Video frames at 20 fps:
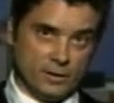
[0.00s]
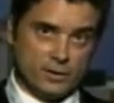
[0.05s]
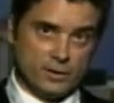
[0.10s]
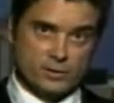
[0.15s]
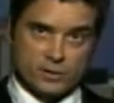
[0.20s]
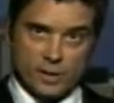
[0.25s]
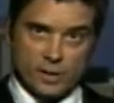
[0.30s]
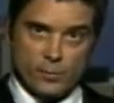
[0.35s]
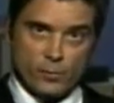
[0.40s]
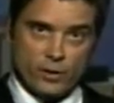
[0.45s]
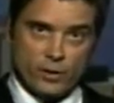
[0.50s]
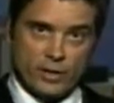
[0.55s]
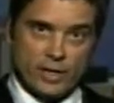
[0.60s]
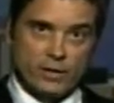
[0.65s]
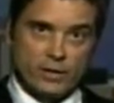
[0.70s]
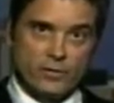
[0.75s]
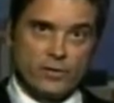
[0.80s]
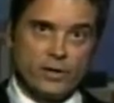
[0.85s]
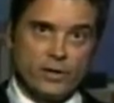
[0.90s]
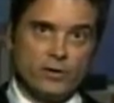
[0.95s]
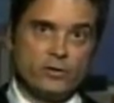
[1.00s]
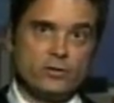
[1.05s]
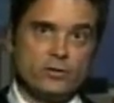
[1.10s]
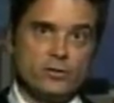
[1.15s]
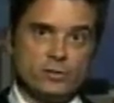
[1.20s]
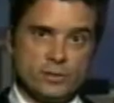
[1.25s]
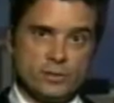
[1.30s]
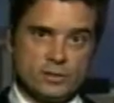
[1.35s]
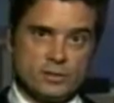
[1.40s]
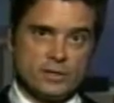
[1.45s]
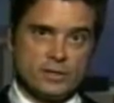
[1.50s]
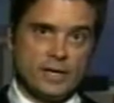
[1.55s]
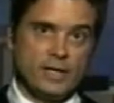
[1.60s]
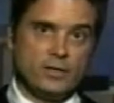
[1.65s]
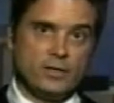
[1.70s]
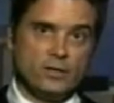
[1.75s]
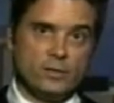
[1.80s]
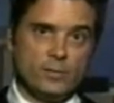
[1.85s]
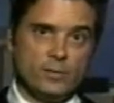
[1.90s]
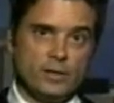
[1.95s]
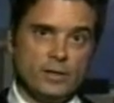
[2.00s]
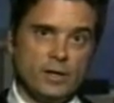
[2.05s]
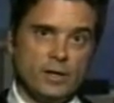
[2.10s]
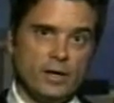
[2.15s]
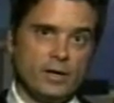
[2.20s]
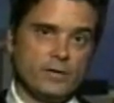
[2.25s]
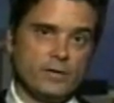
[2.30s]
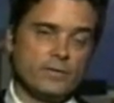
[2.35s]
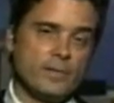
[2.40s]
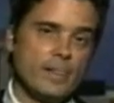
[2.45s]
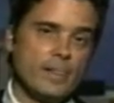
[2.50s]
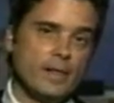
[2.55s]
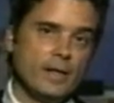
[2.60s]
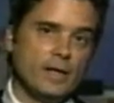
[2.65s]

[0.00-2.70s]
somewhere out there to sustain human life.